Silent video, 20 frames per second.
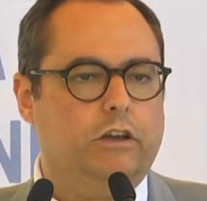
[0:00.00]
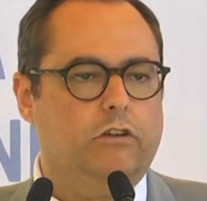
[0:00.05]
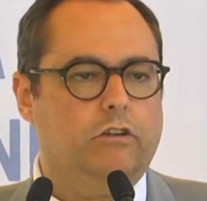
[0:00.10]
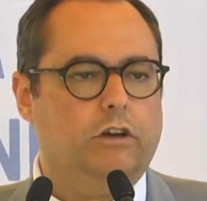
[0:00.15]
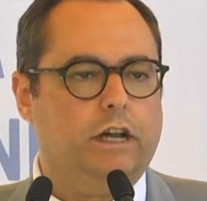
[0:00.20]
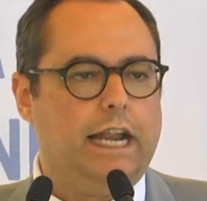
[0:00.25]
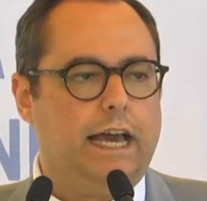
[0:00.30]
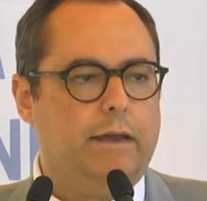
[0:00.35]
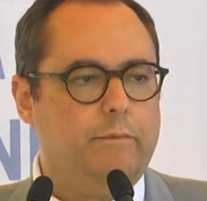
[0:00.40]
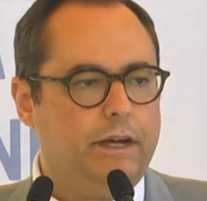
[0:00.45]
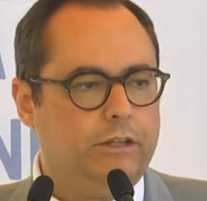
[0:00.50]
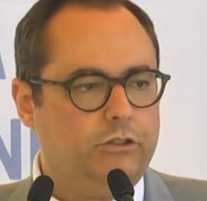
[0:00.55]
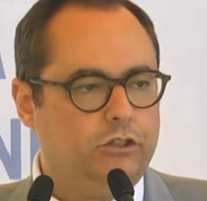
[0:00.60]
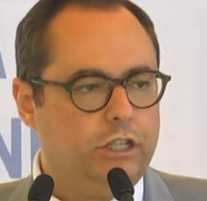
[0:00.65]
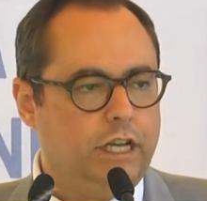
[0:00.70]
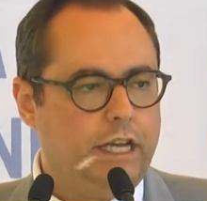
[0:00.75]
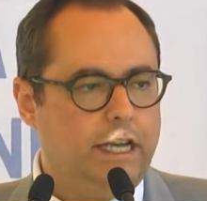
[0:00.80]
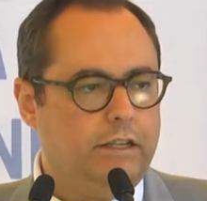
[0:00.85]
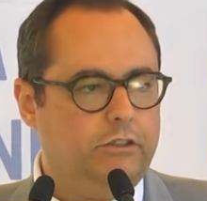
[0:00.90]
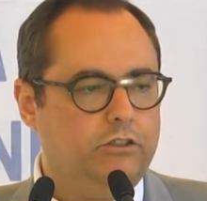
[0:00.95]
on climate
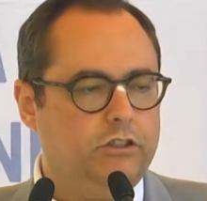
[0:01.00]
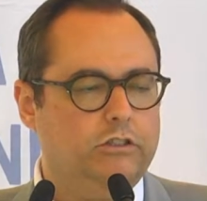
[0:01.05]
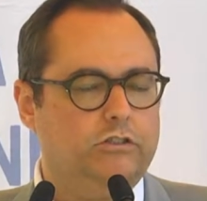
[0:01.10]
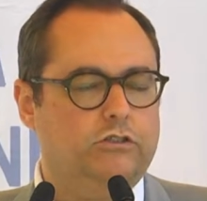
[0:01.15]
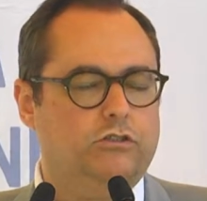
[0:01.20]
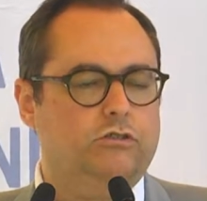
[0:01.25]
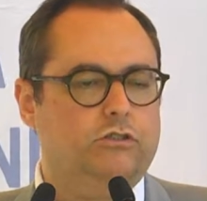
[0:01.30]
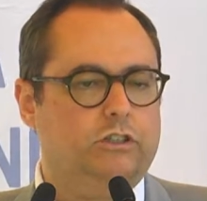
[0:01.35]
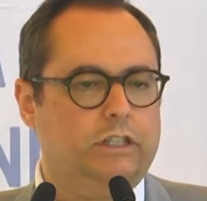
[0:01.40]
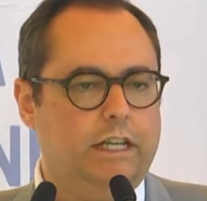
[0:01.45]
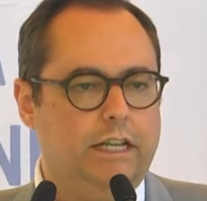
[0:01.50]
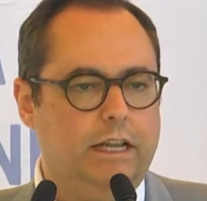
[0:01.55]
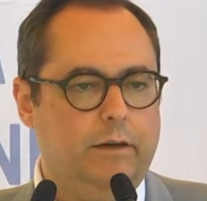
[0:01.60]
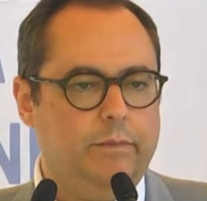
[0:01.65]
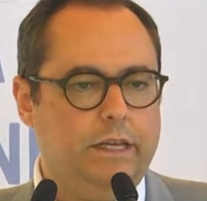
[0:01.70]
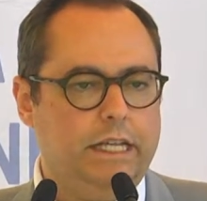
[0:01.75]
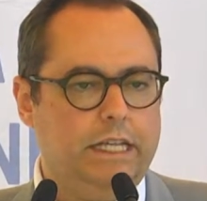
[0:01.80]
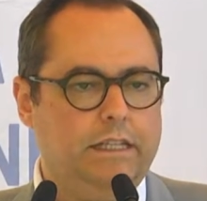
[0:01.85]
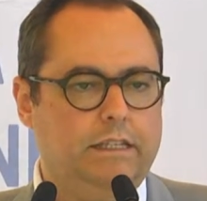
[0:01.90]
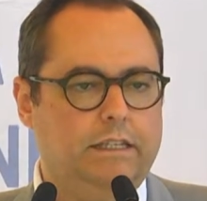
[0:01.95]
change,
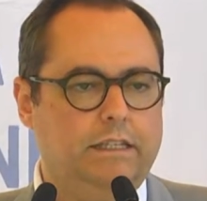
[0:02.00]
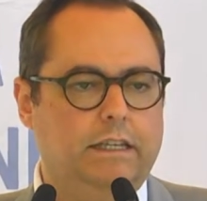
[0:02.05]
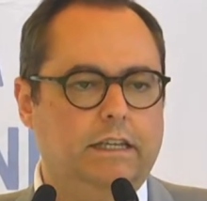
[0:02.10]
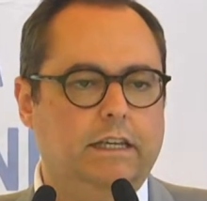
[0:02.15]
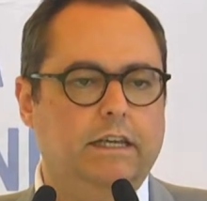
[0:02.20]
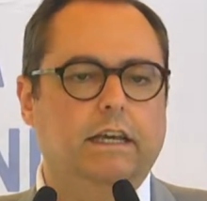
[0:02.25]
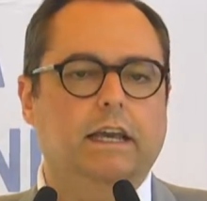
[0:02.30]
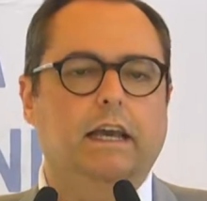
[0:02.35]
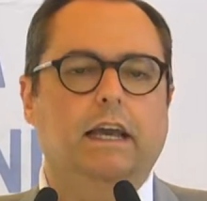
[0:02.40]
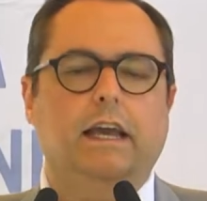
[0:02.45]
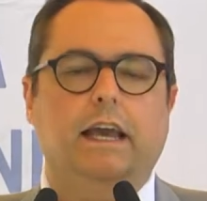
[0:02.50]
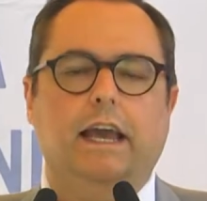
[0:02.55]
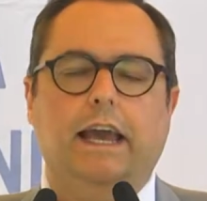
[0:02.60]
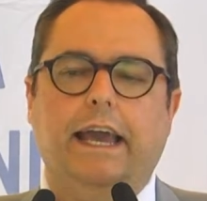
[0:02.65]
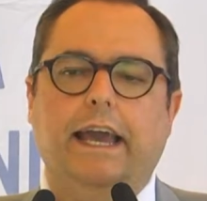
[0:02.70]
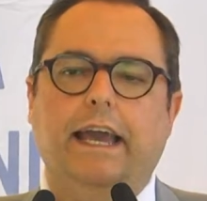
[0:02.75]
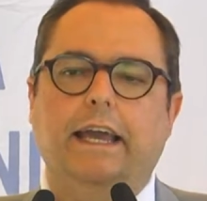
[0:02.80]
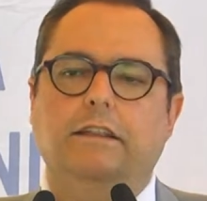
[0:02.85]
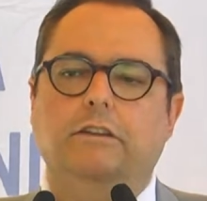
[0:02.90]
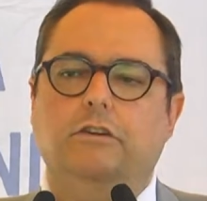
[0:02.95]
sustainability,
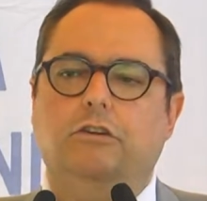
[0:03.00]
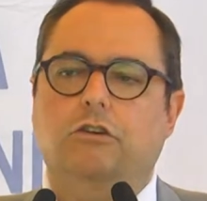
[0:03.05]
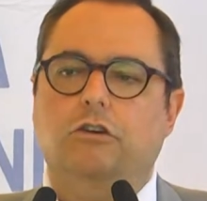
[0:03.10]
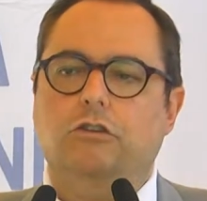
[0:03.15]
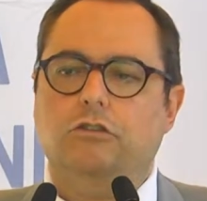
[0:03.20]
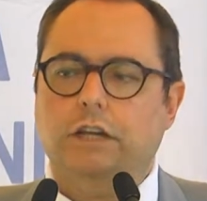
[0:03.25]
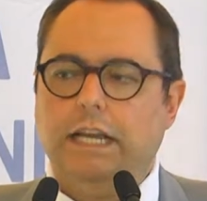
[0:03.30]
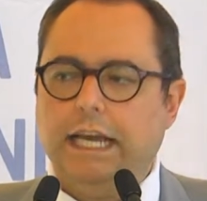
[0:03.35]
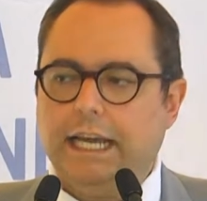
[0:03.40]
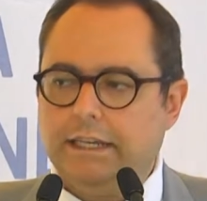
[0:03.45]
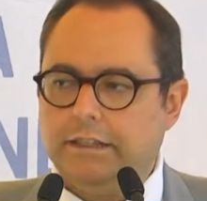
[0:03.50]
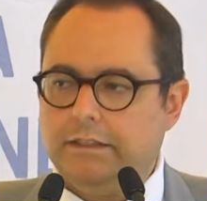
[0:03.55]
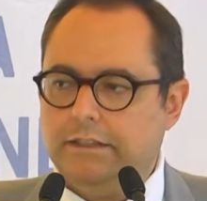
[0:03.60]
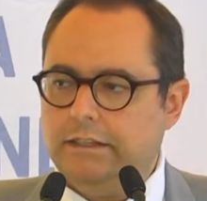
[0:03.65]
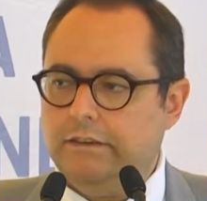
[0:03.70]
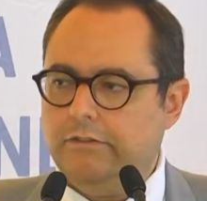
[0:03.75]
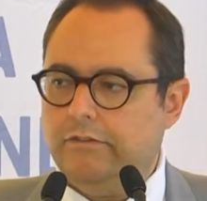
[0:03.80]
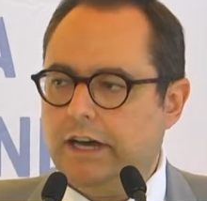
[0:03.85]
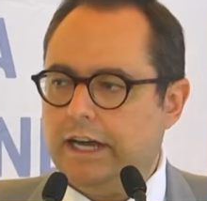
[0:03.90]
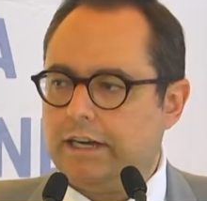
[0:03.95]
and
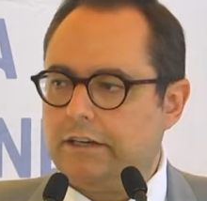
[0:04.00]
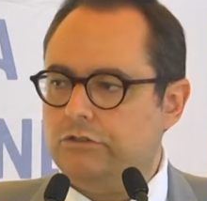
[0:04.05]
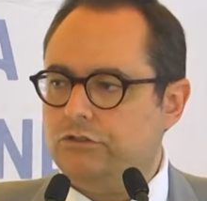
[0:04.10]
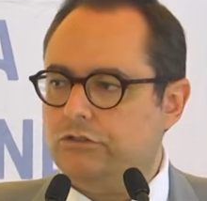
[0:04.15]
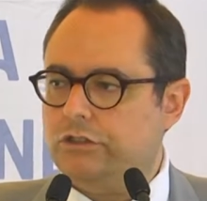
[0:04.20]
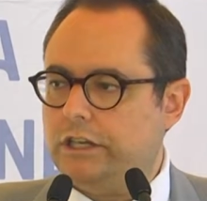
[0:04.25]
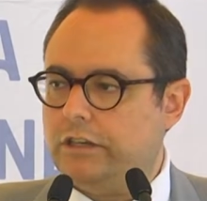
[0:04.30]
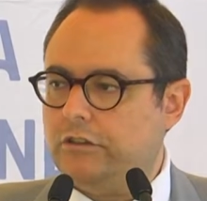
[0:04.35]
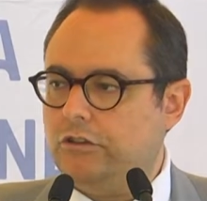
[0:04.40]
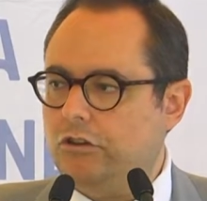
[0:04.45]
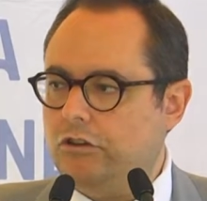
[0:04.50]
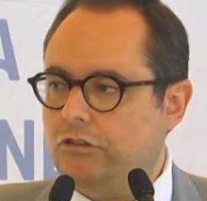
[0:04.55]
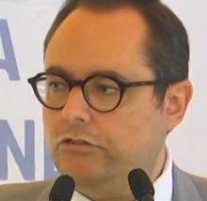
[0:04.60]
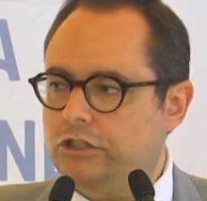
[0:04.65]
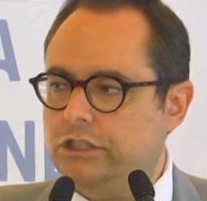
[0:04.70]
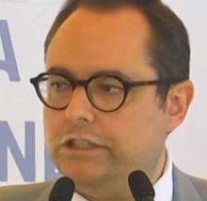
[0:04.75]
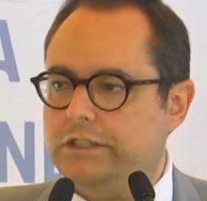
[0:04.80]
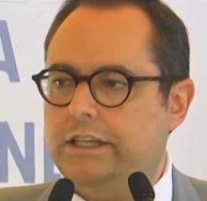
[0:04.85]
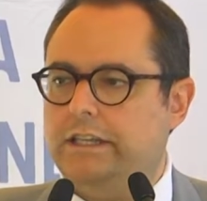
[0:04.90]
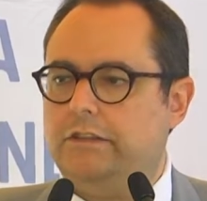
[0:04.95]
connecting various
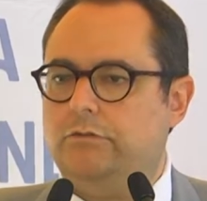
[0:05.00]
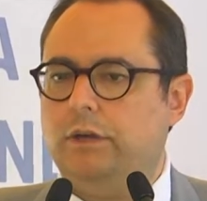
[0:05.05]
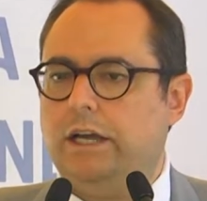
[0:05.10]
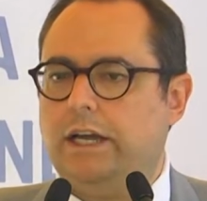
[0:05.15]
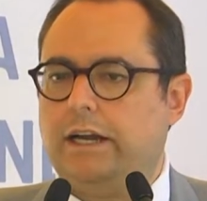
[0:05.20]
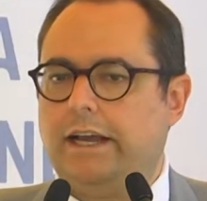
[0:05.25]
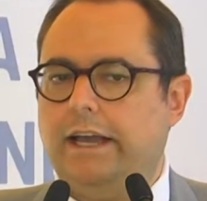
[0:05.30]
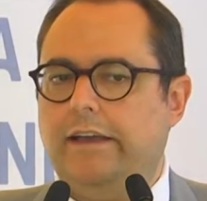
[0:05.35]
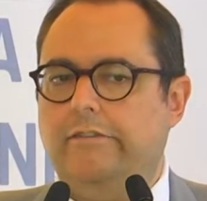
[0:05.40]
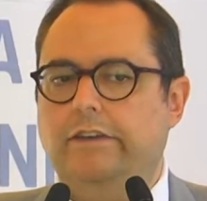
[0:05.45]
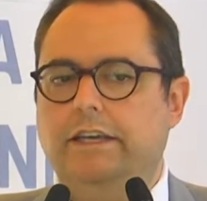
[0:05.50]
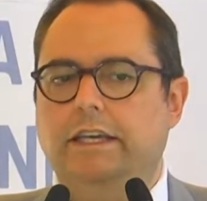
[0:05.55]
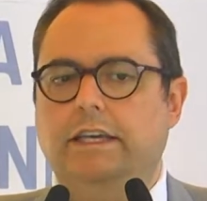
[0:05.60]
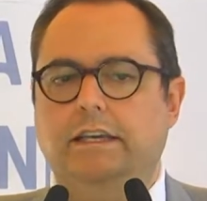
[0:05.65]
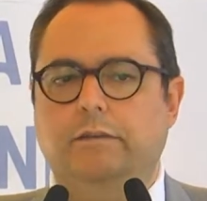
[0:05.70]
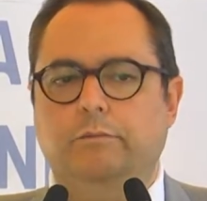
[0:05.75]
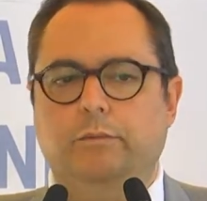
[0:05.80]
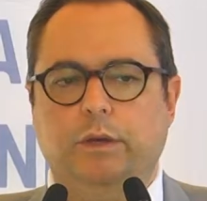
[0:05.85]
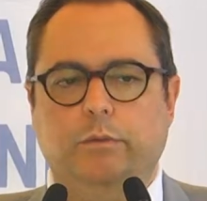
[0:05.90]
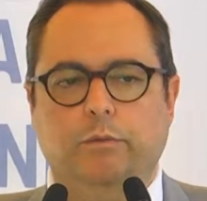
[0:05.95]
technologies that we are having
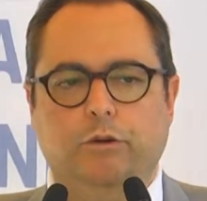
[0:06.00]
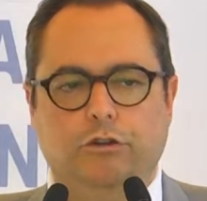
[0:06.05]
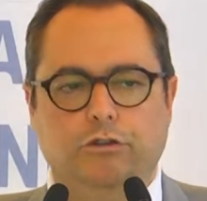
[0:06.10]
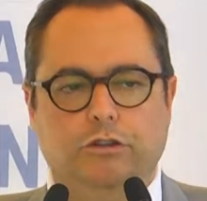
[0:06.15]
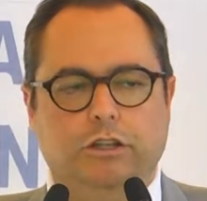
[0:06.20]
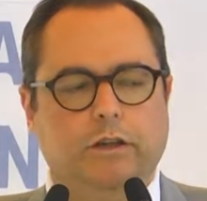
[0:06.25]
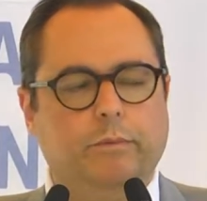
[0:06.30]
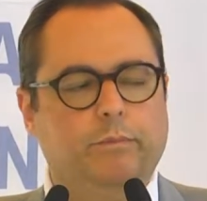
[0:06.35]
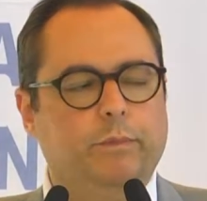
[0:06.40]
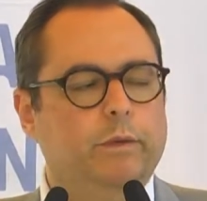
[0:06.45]
in Piemonte.